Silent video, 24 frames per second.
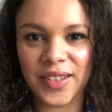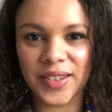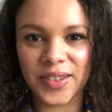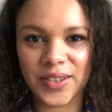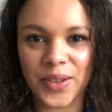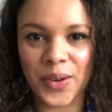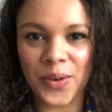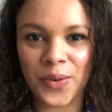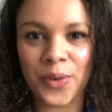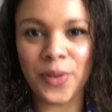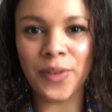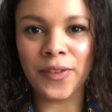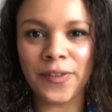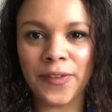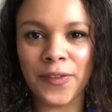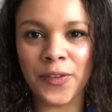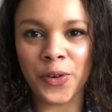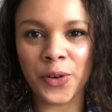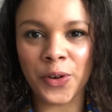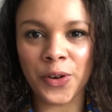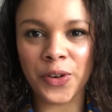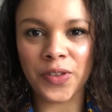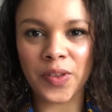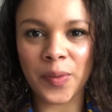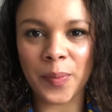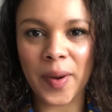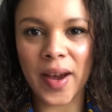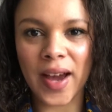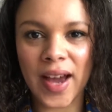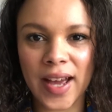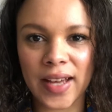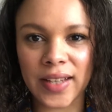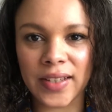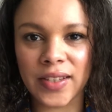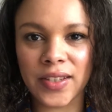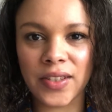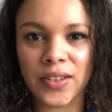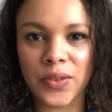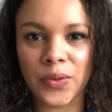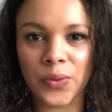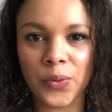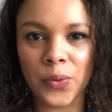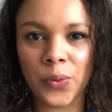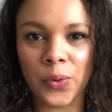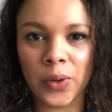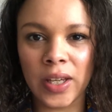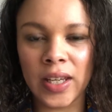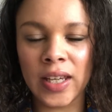So for the past
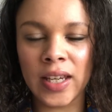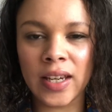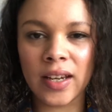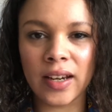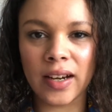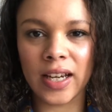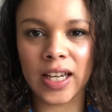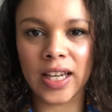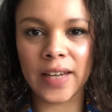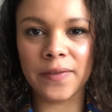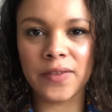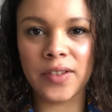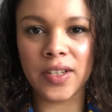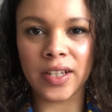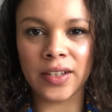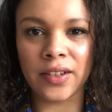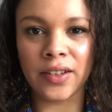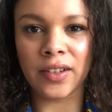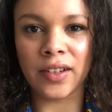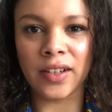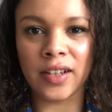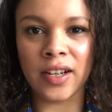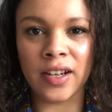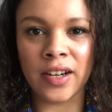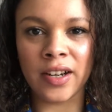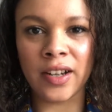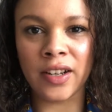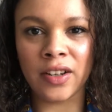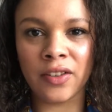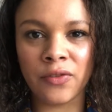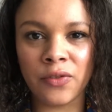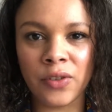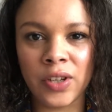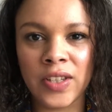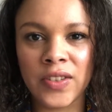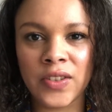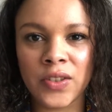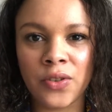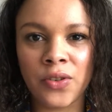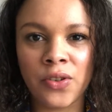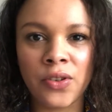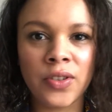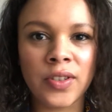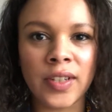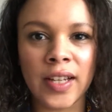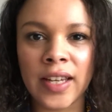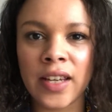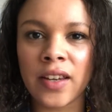week, I have done a lot of
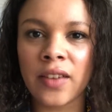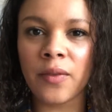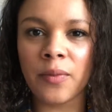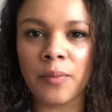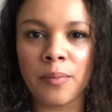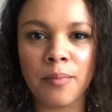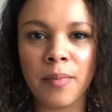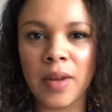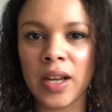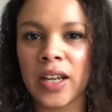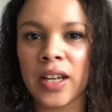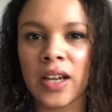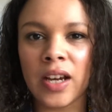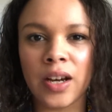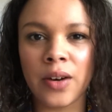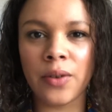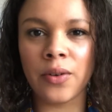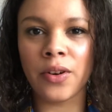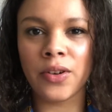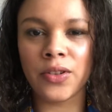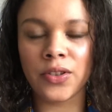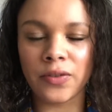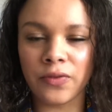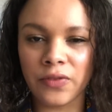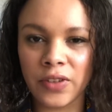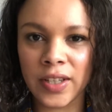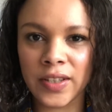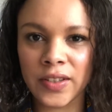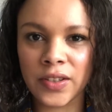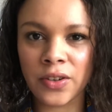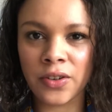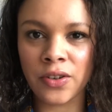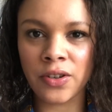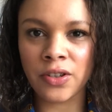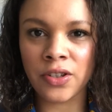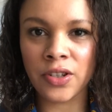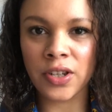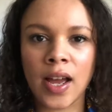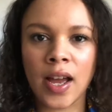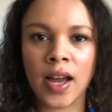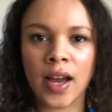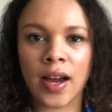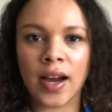research, like many hours of research.